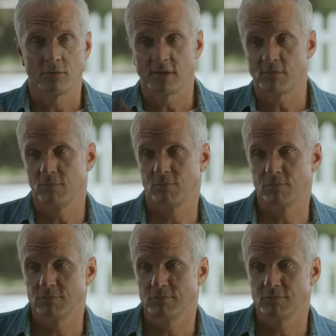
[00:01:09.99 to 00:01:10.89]
then,
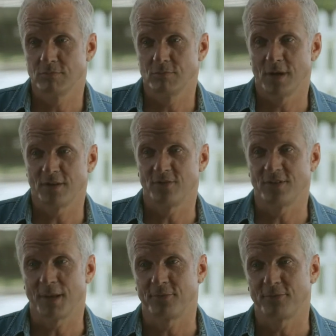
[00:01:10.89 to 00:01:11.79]
why don't you
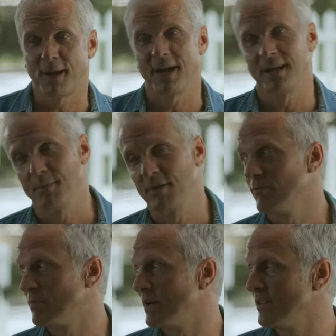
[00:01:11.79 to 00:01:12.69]
stop spying on me
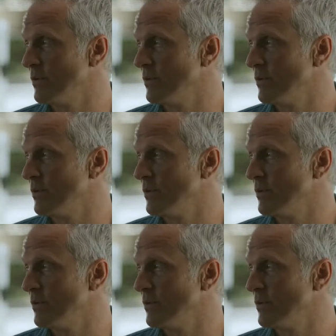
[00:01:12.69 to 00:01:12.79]
from behind the